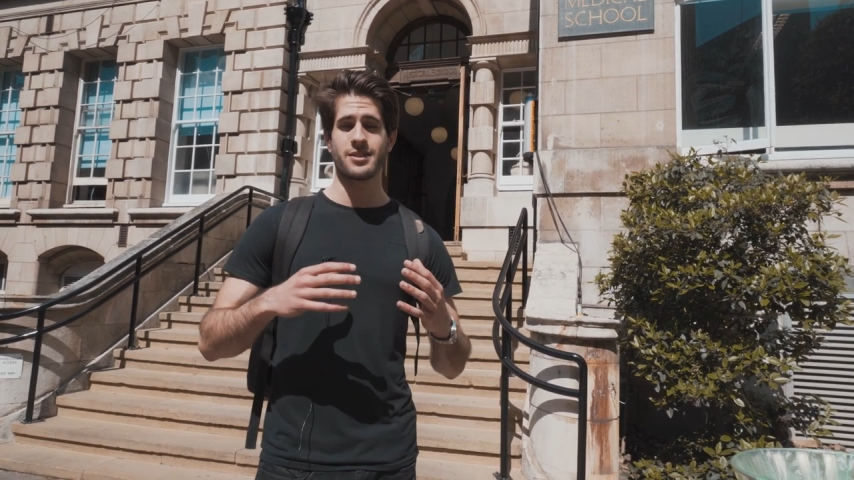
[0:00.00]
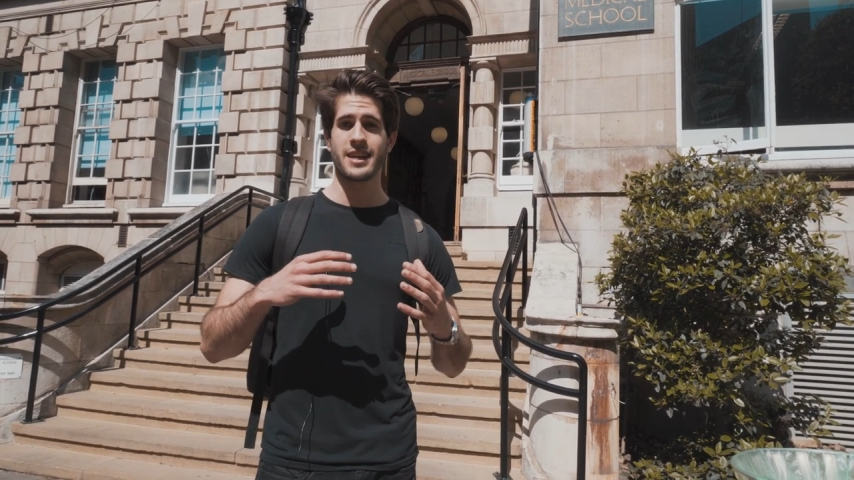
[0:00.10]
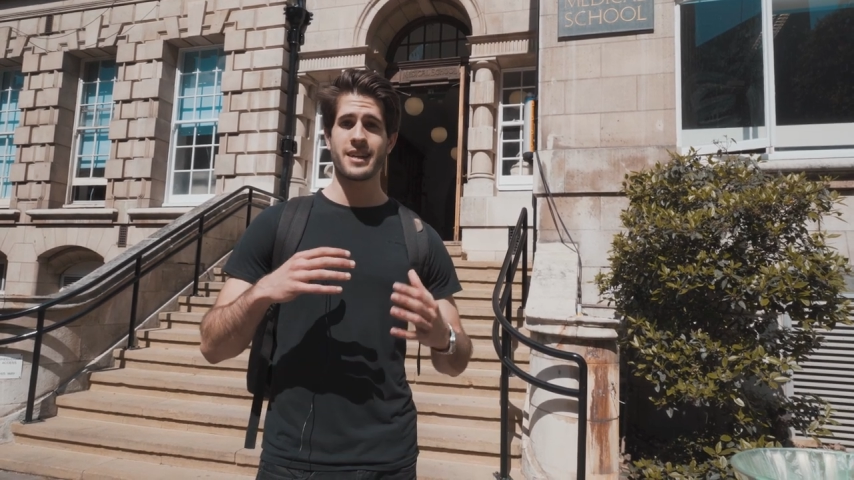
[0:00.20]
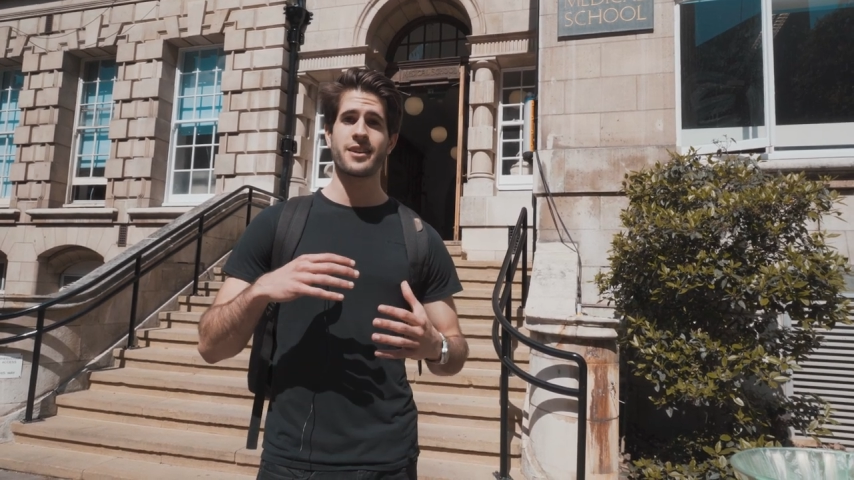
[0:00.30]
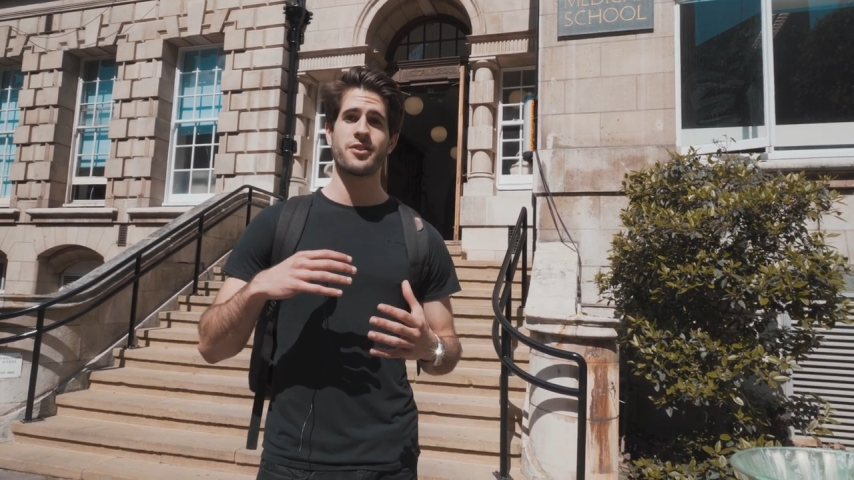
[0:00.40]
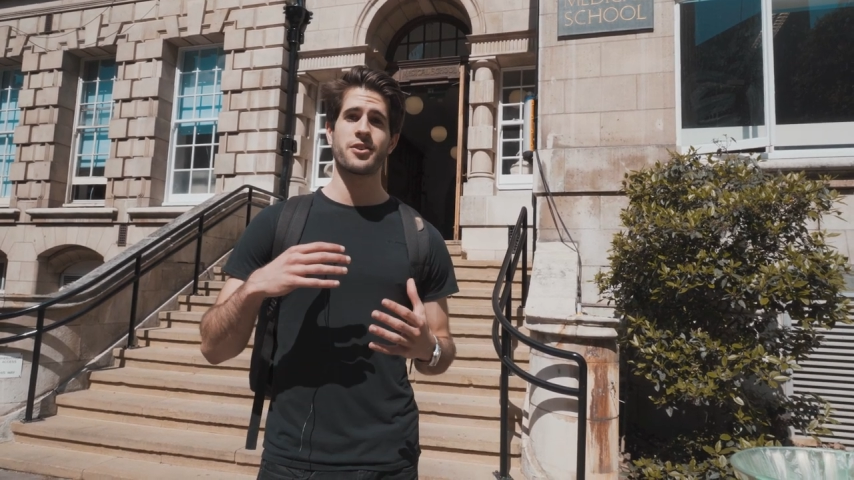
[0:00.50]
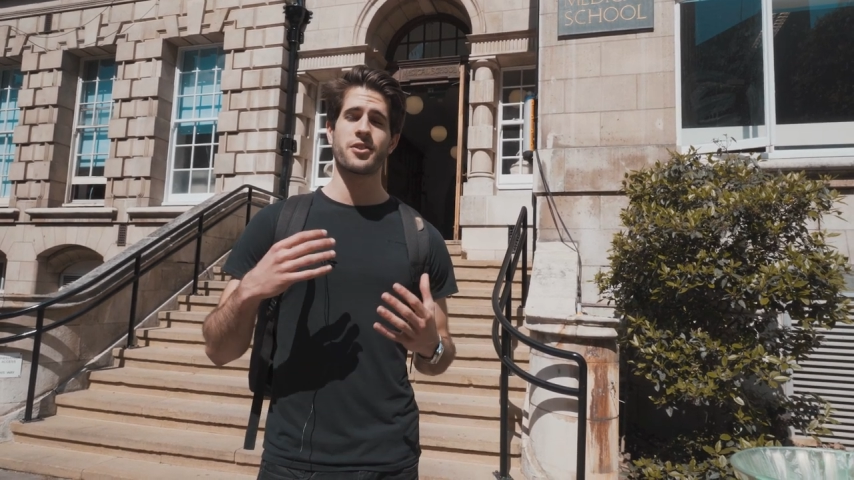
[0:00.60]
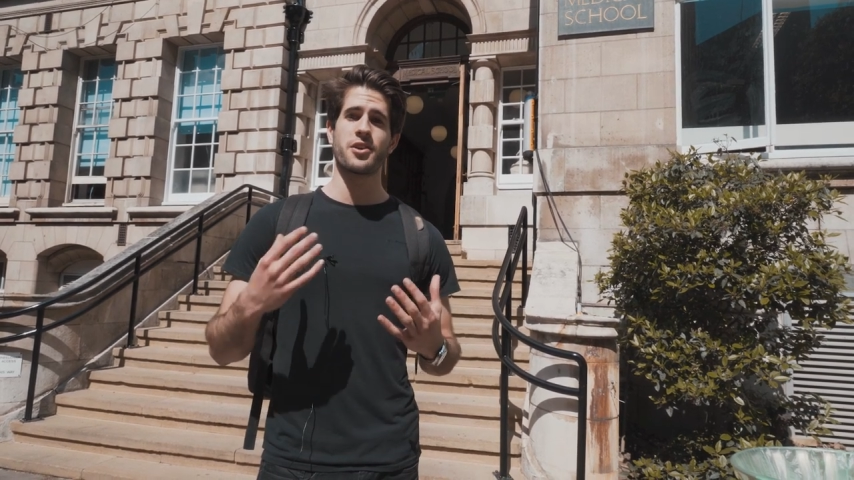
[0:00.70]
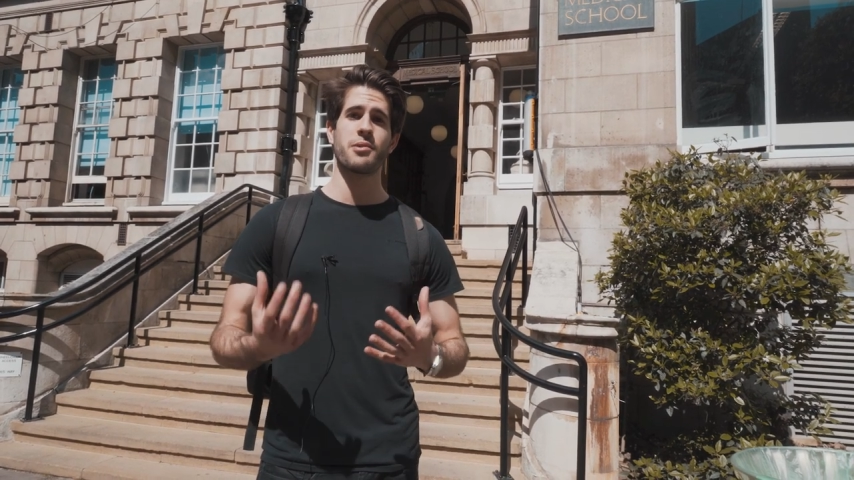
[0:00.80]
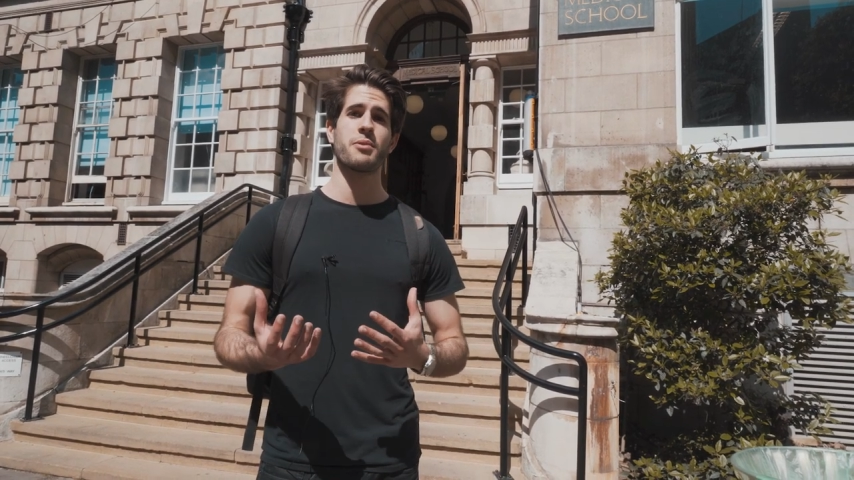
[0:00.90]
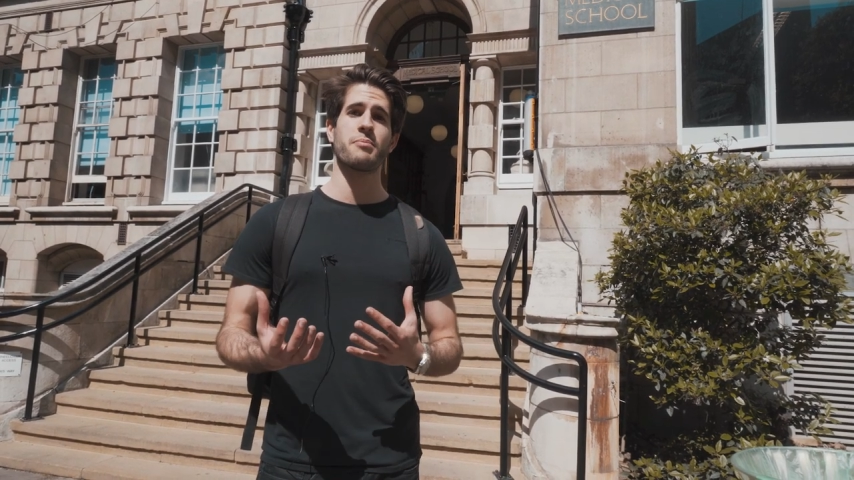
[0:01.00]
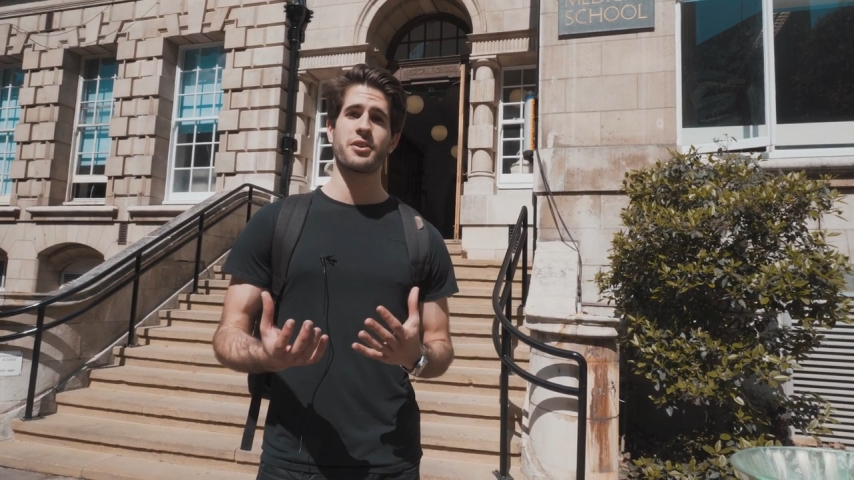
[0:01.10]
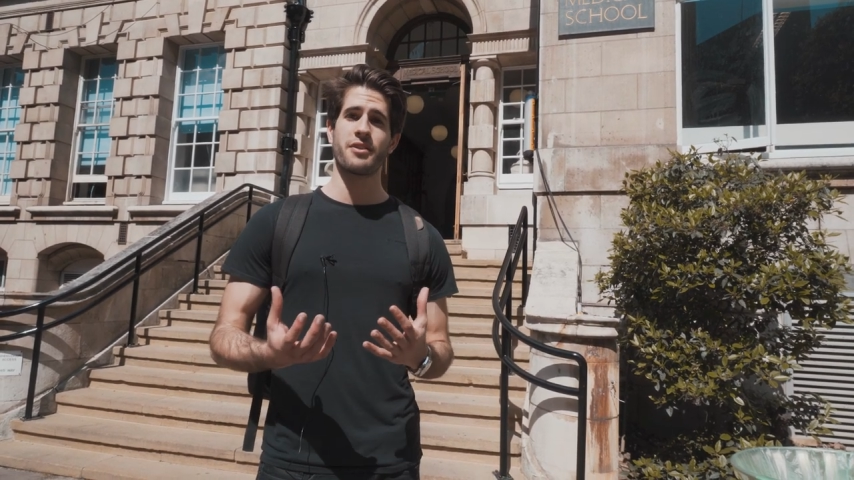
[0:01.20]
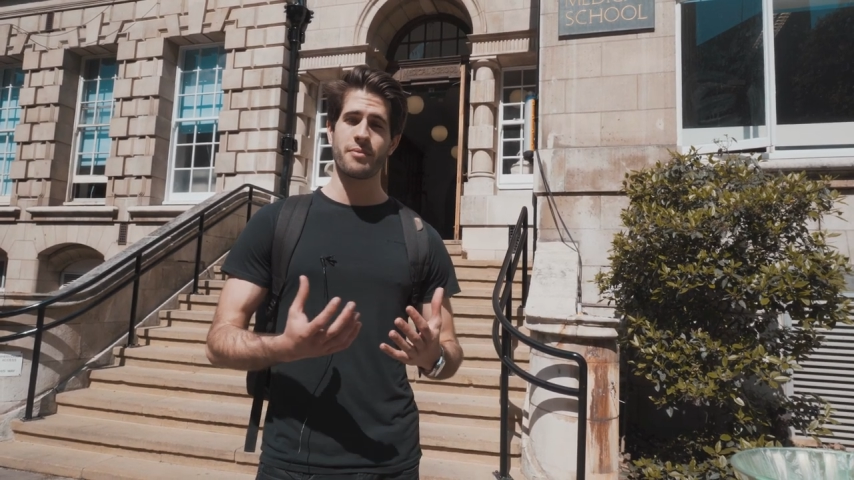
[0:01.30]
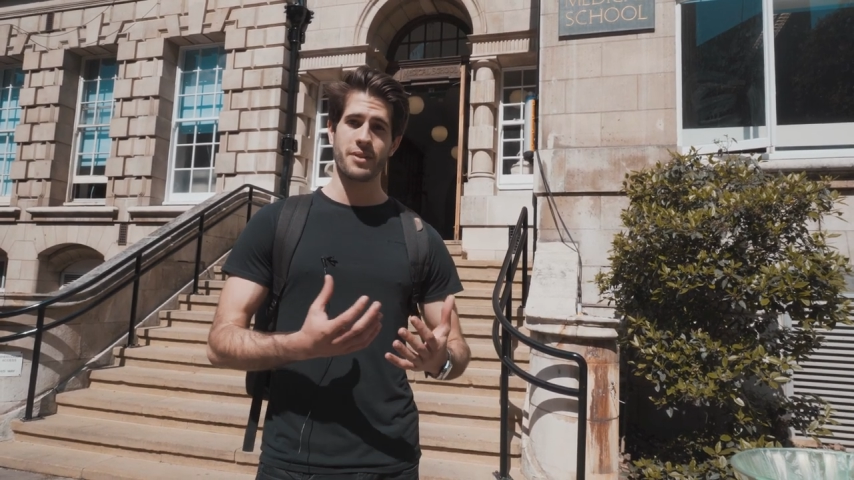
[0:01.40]
taking a look at the human
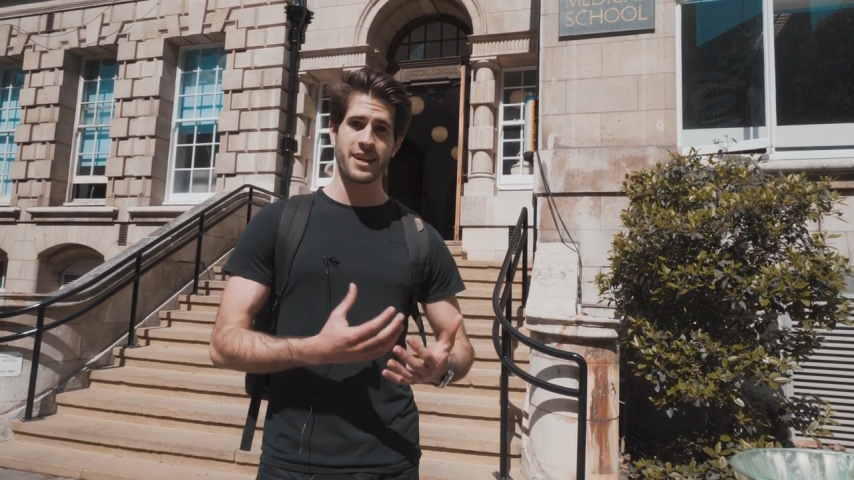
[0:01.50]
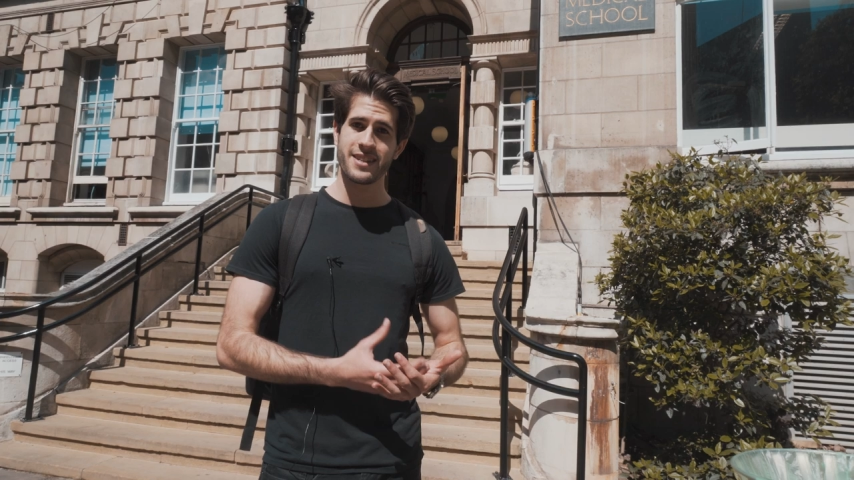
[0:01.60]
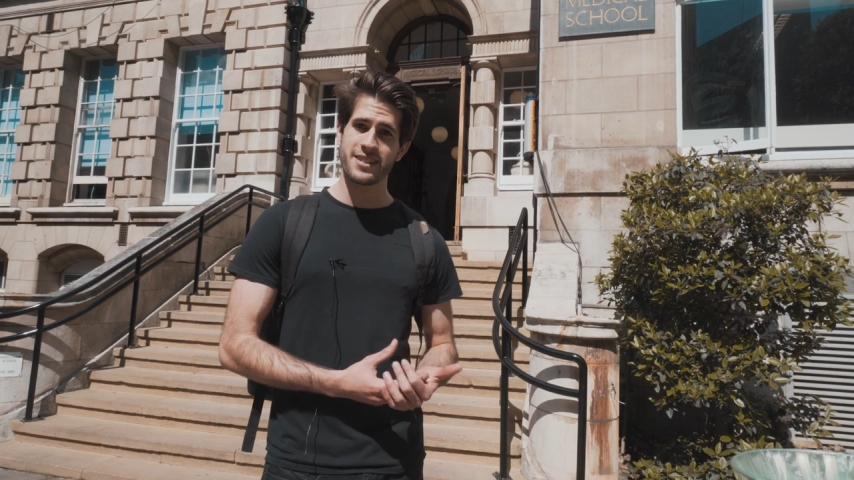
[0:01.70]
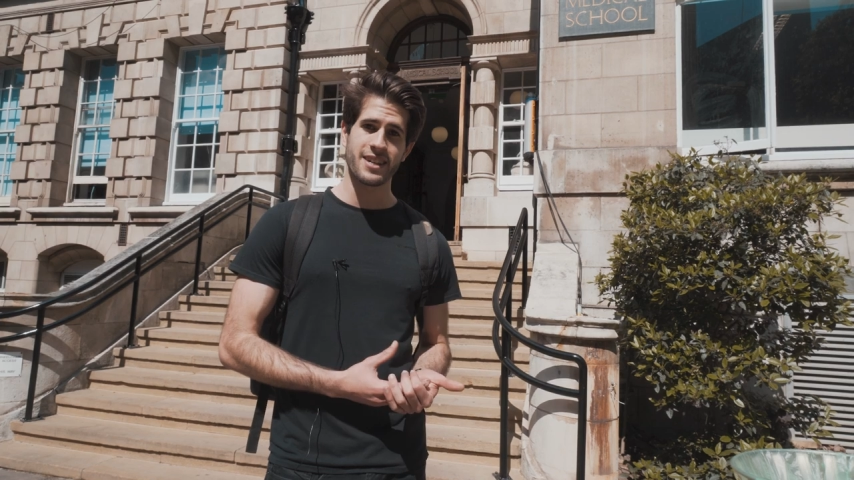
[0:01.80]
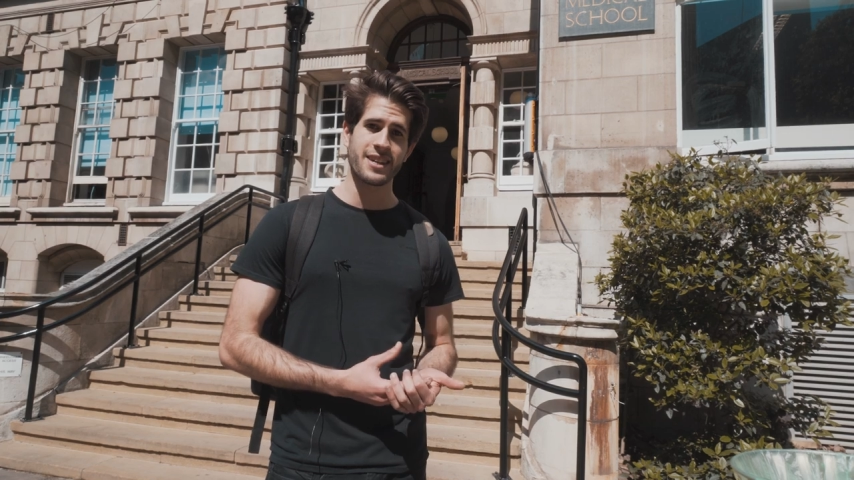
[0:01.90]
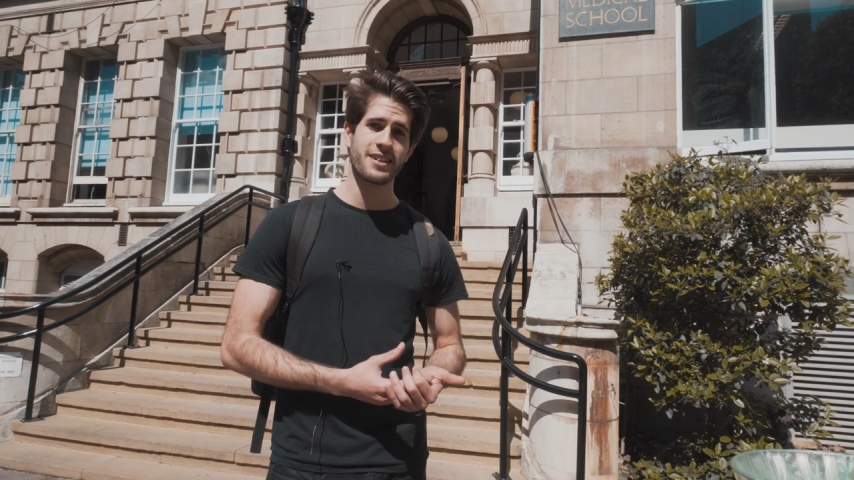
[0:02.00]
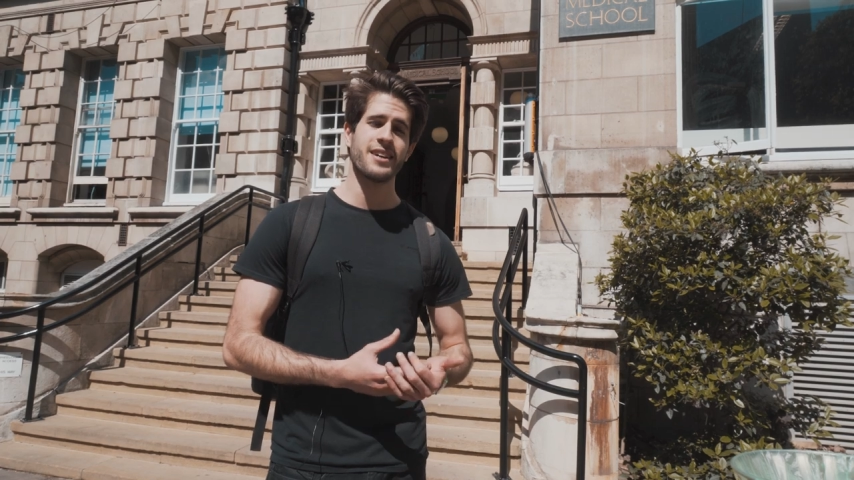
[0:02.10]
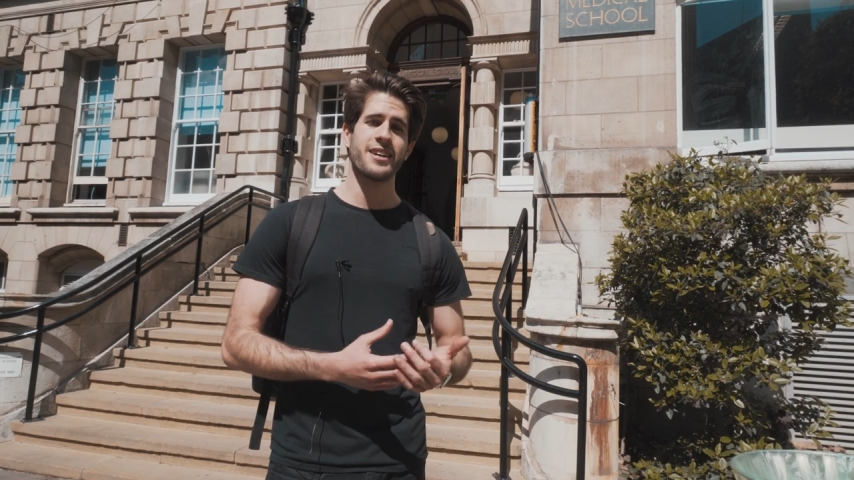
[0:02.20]
body from the inside.